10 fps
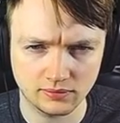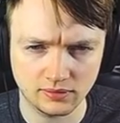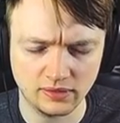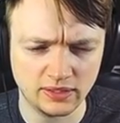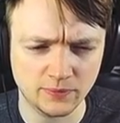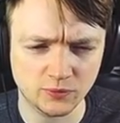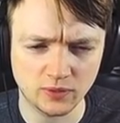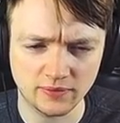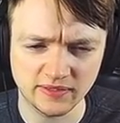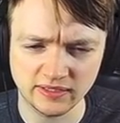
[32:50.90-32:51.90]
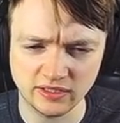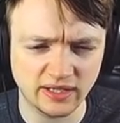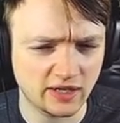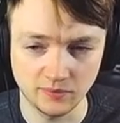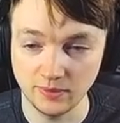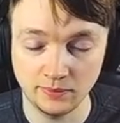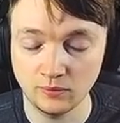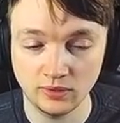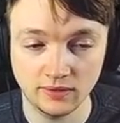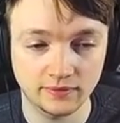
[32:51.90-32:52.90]
I think that was what I was thinking. I can't remember.
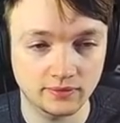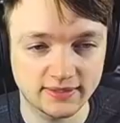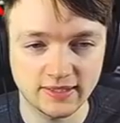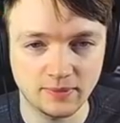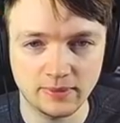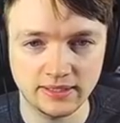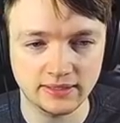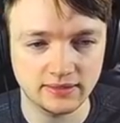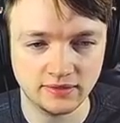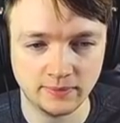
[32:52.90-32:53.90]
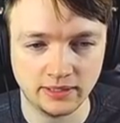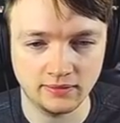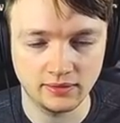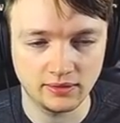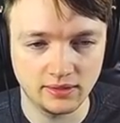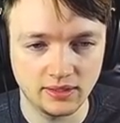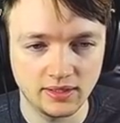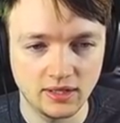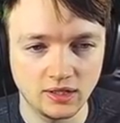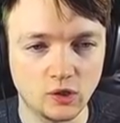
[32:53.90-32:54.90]
Whatever. Slipped my mind. Doesn't matter.
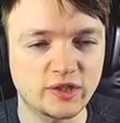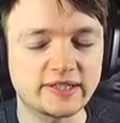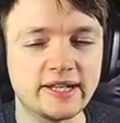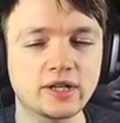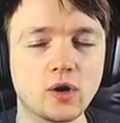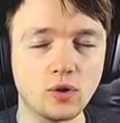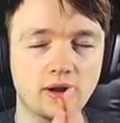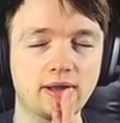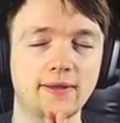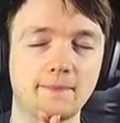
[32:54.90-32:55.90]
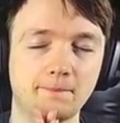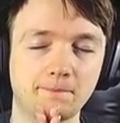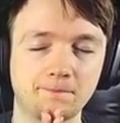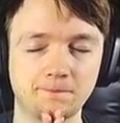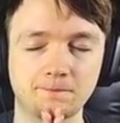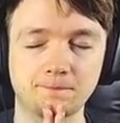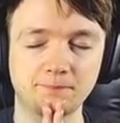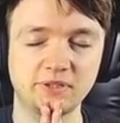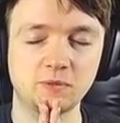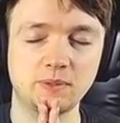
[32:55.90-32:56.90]
Lord Snecko,
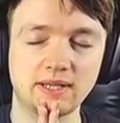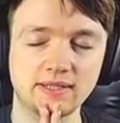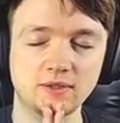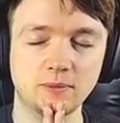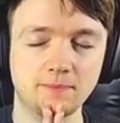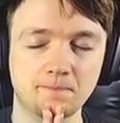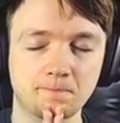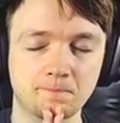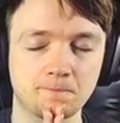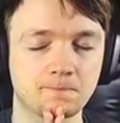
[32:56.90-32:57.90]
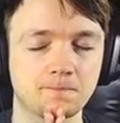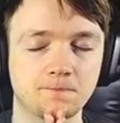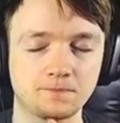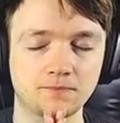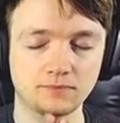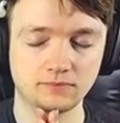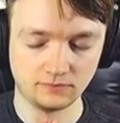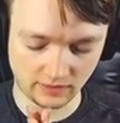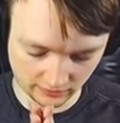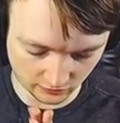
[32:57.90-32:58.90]
please be kind to me.
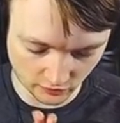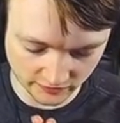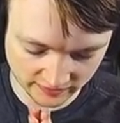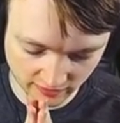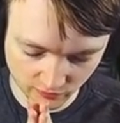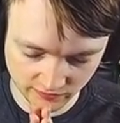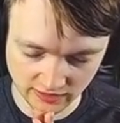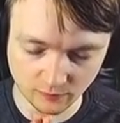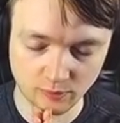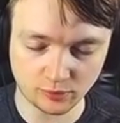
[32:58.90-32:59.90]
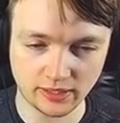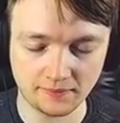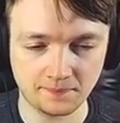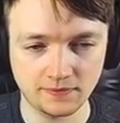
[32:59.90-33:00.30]
In Lord Snecko's name we pray.